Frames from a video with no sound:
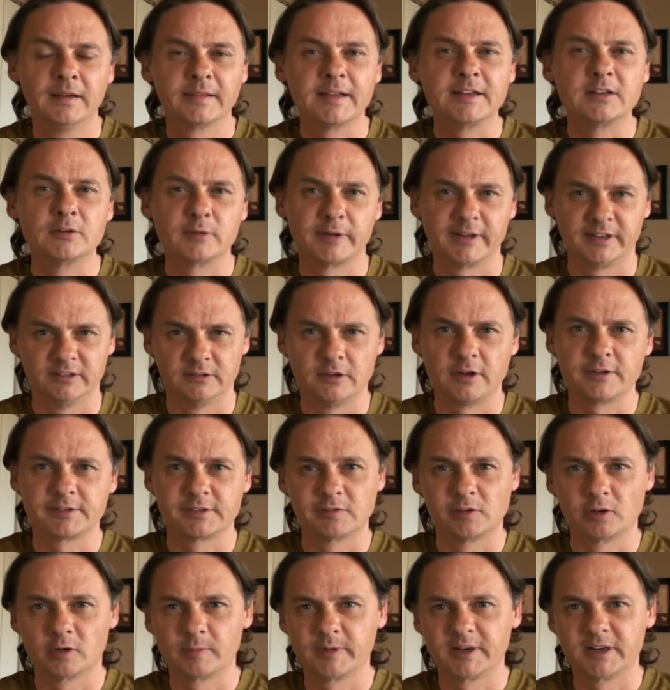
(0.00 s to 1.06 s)
They do it in lots
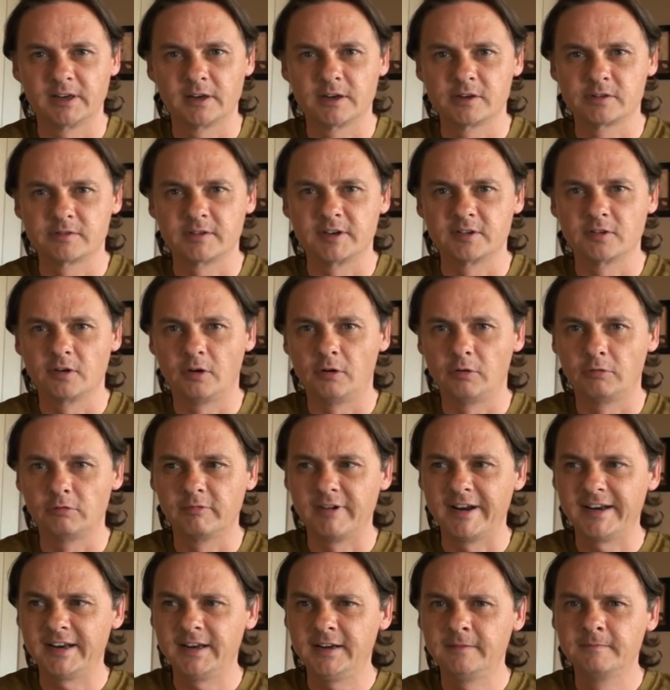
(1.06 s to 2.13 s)
of European countries
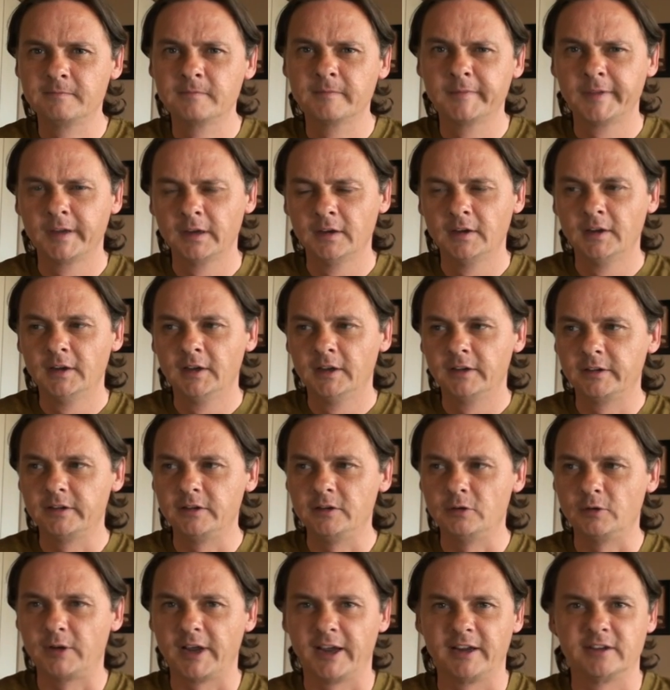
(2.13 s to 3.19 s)
already.
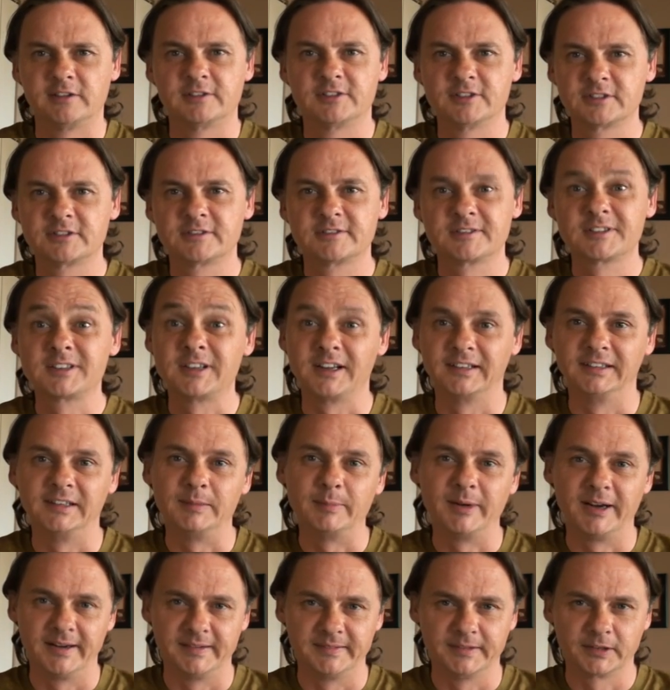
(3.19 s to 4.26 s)
The UK is just slightly
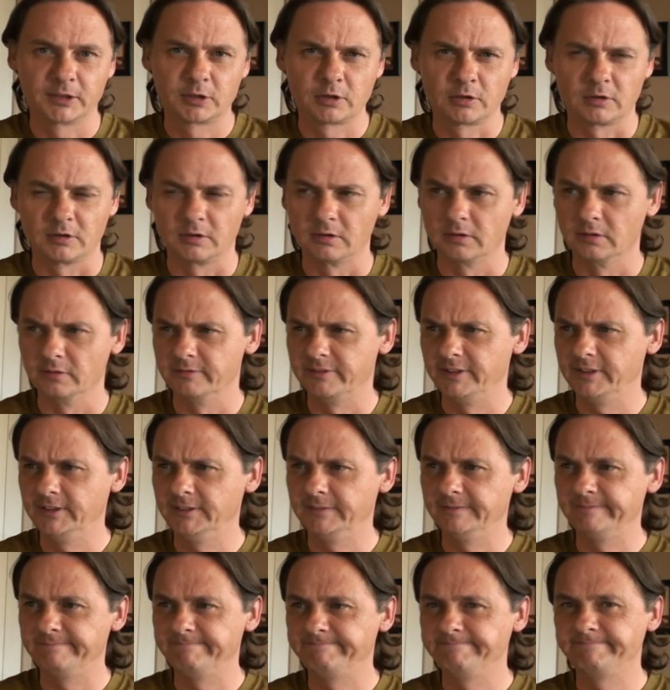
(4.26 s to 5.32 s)
behind the curve.
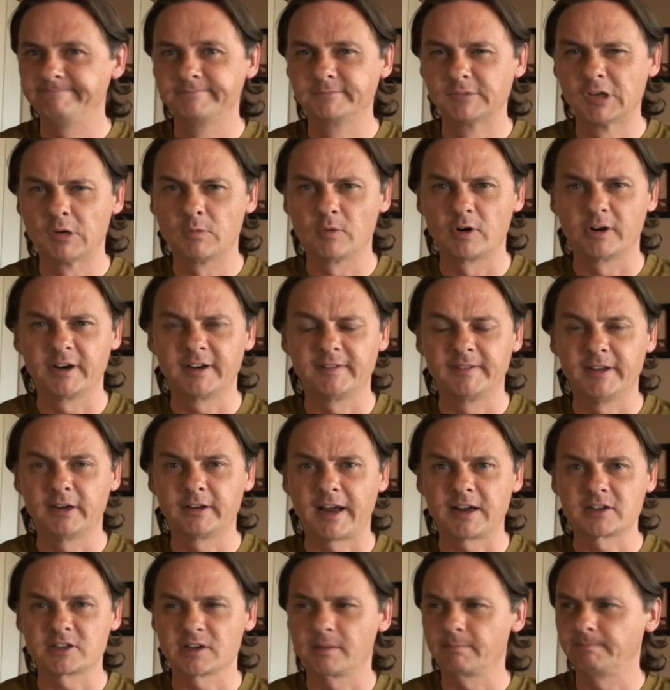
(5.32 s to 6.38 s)
Don't worry, they'll
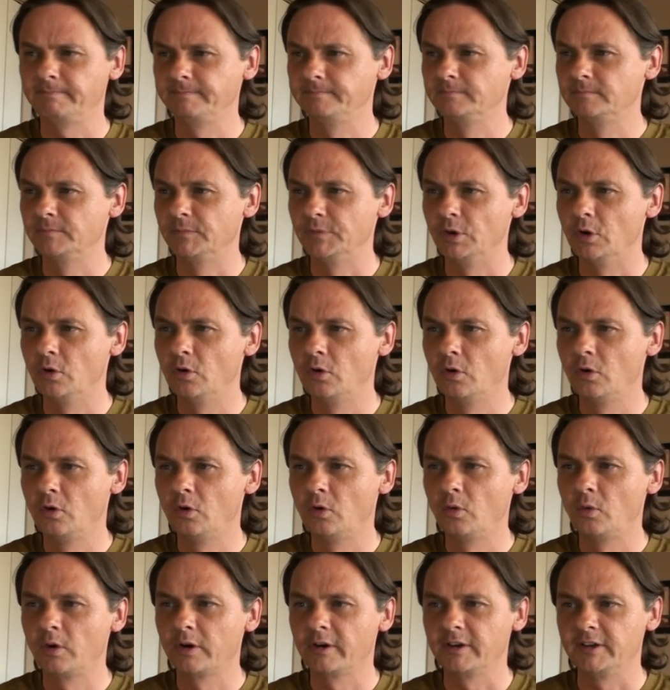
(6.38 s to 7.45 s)
catch up. No
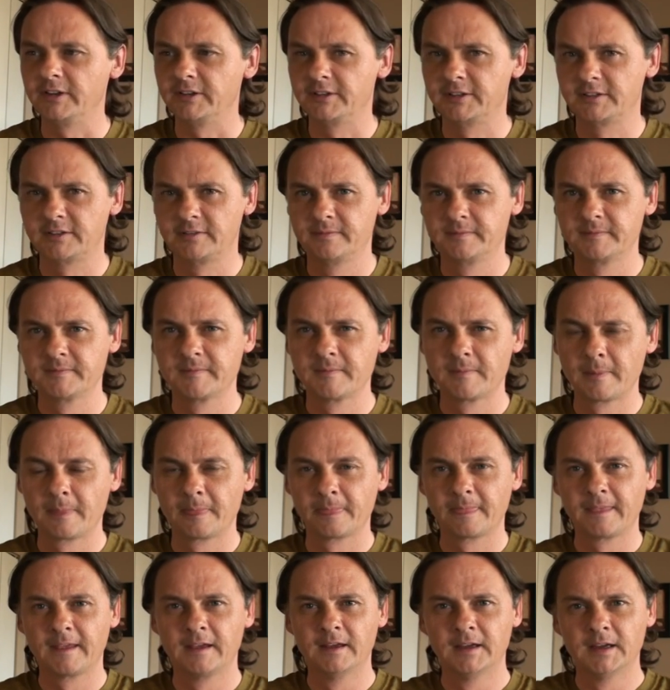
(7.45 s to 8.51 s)
worries.
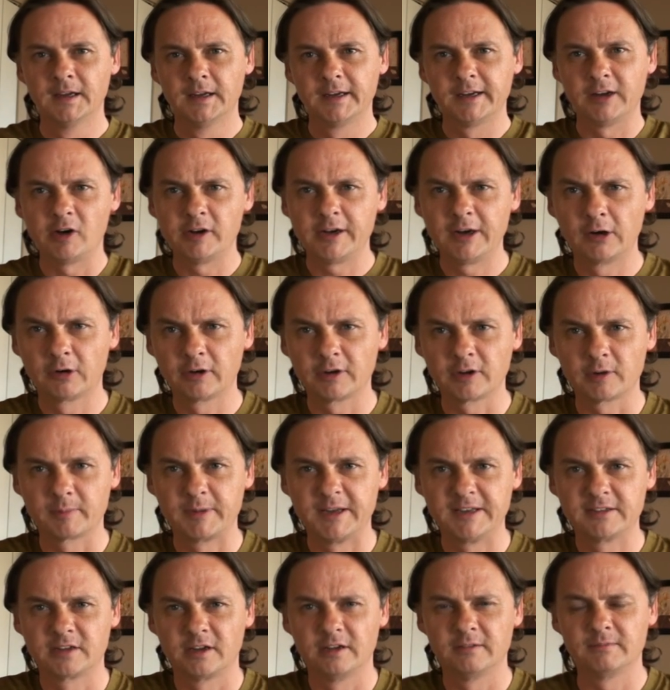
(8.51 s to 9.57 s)
Now, an earlier
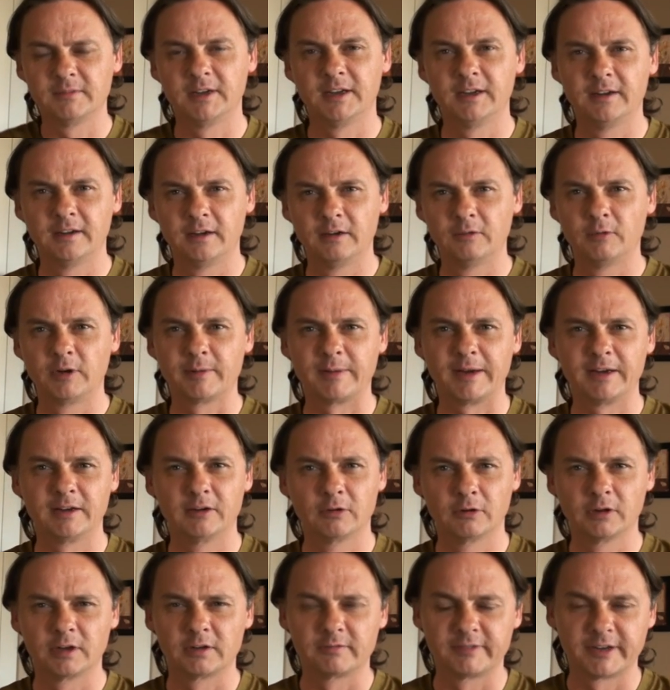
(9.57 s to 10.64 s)
piece on one of my
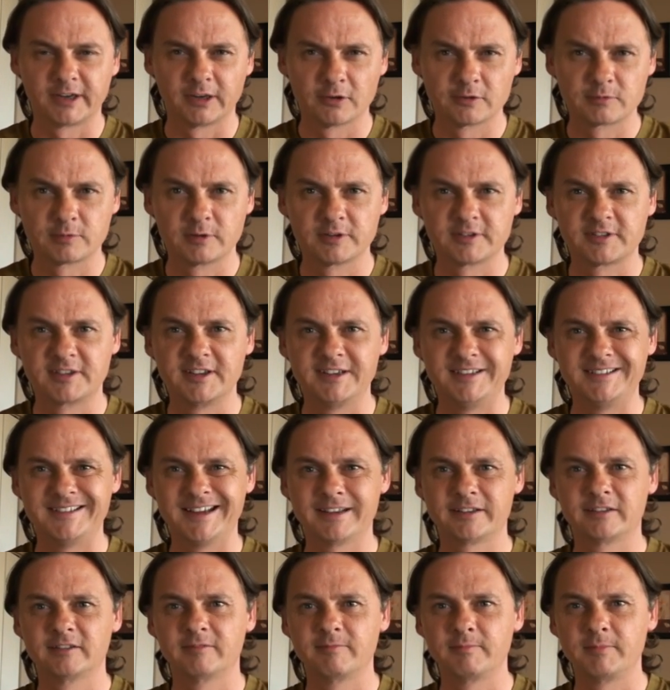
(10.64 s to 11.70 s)
earlier videos was the
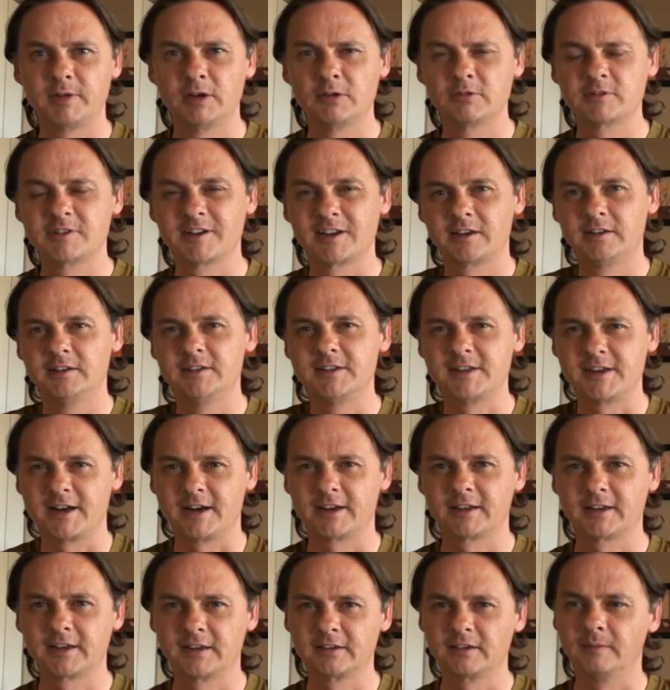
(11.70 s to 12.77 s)
death of music in the
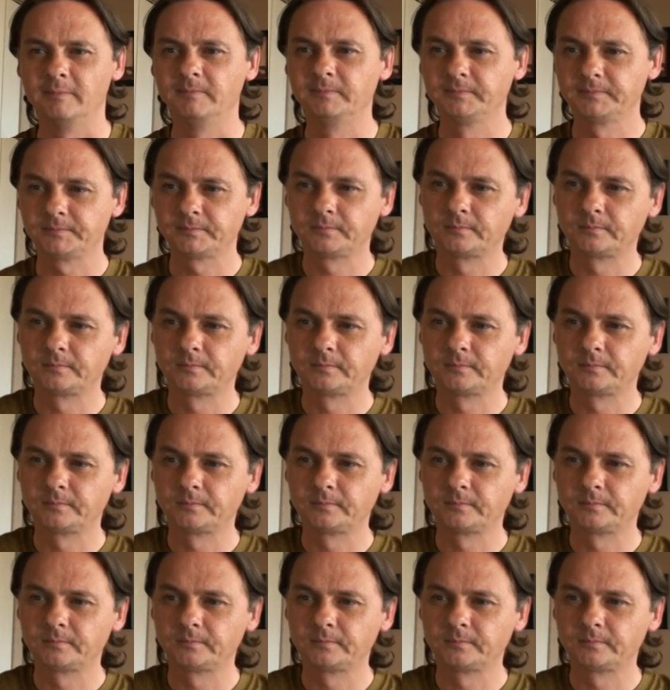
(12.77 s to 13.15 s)
United Kingdom.